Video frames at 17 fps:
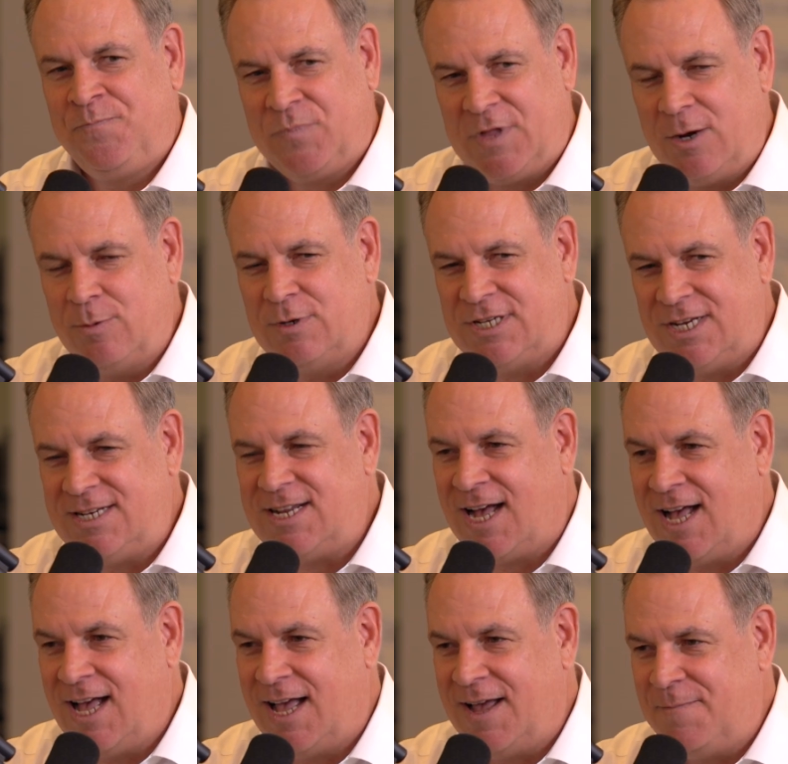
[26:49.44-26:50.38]
there was a
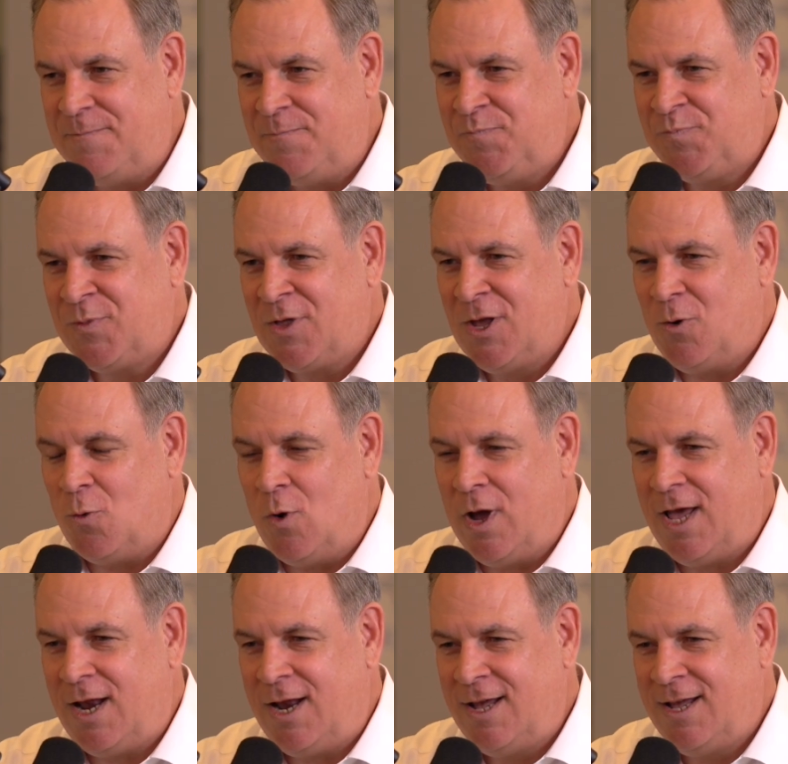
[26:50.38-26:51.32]
time
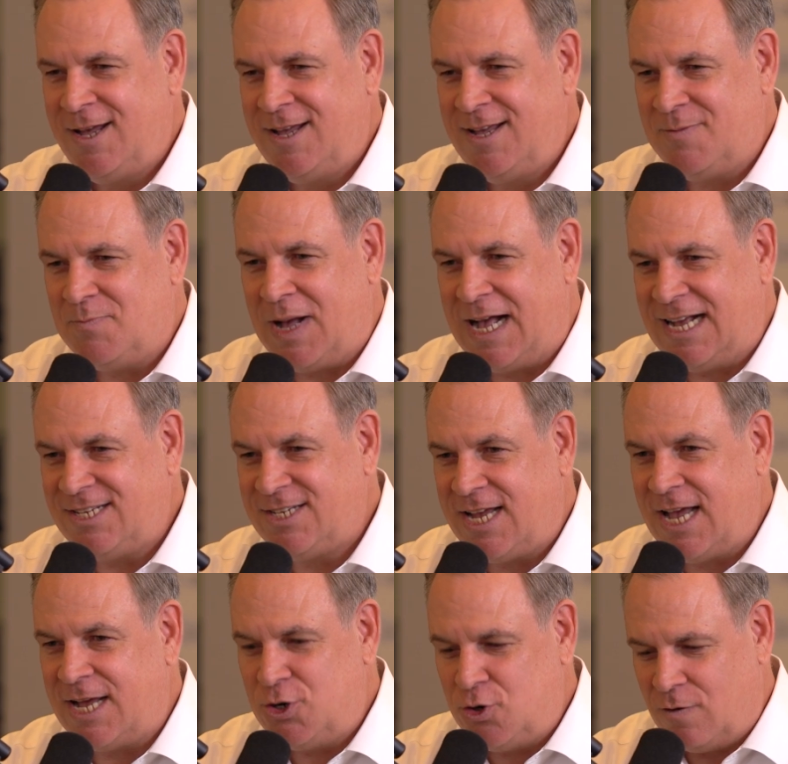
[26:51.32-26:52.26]
when my
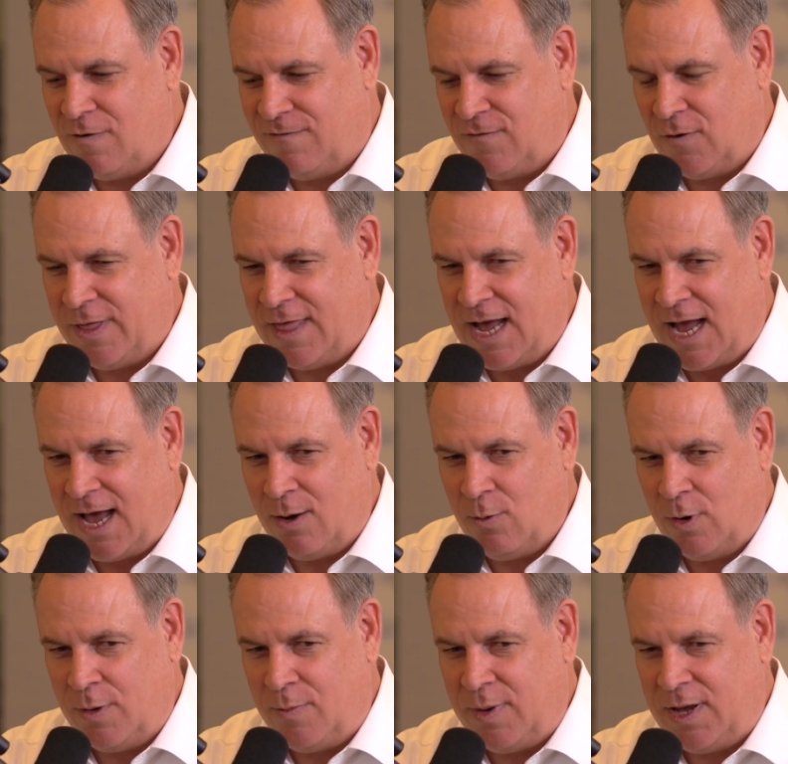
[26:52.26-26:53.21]
schedule for that
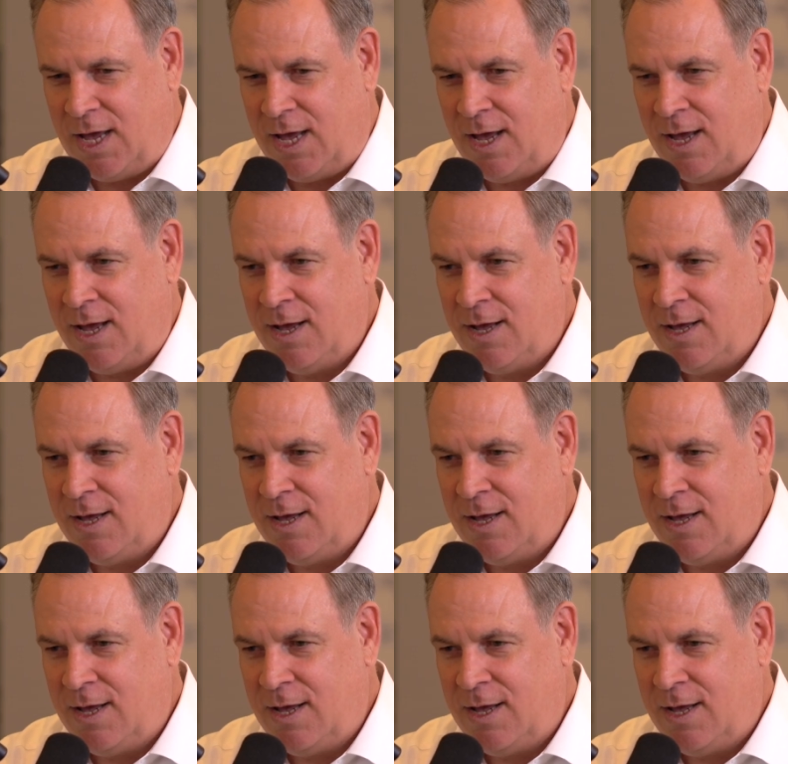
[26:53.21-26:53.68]
would be